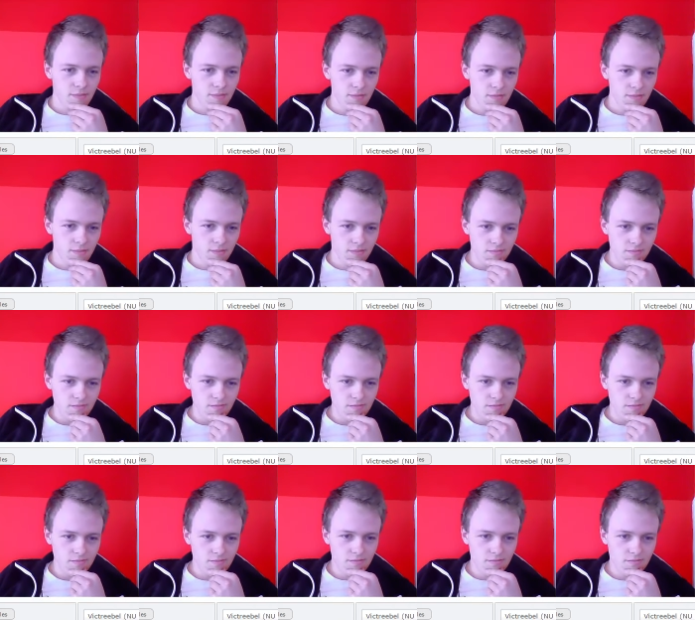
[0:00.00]

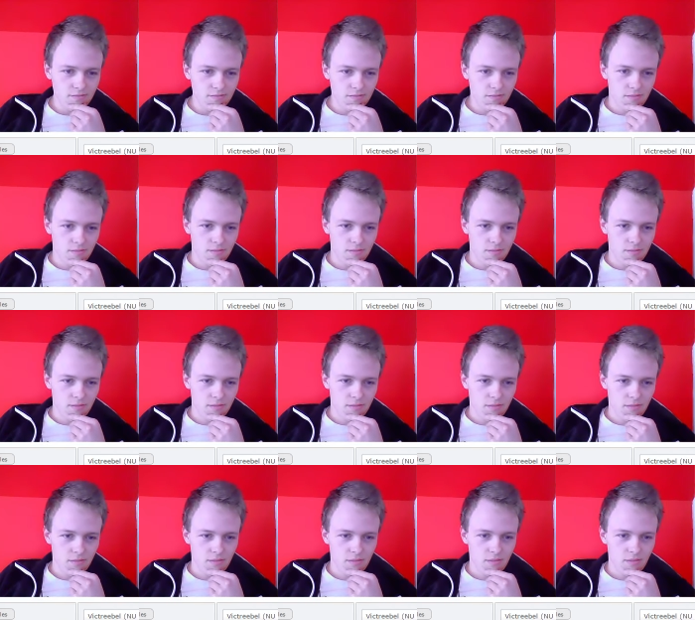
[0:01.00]

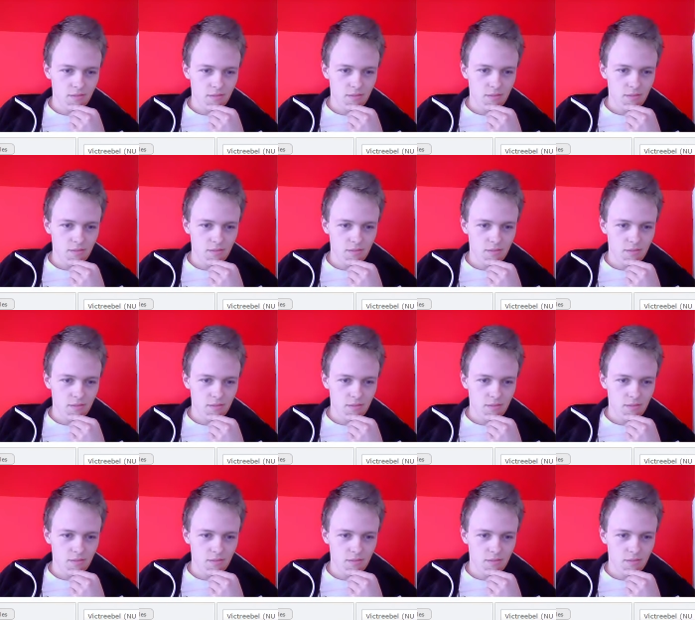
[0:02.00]
No one is speaking in this clip.